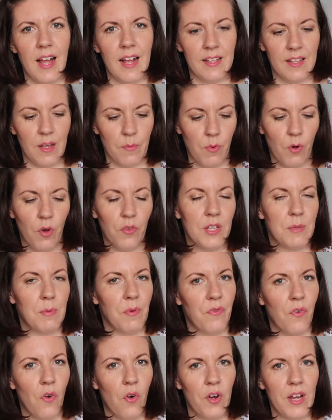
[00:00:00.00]
and I bought this
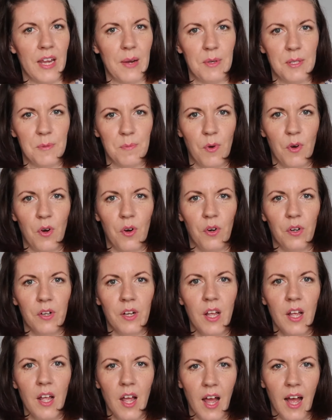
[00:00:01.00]
before he was
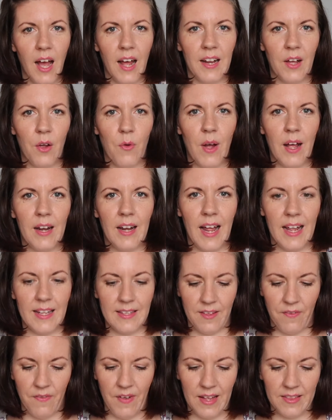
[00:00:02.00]
born, and I quite
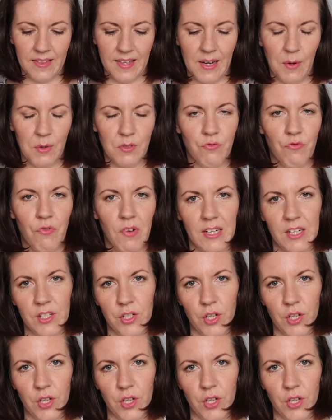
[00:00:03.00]
liked the fact that it was really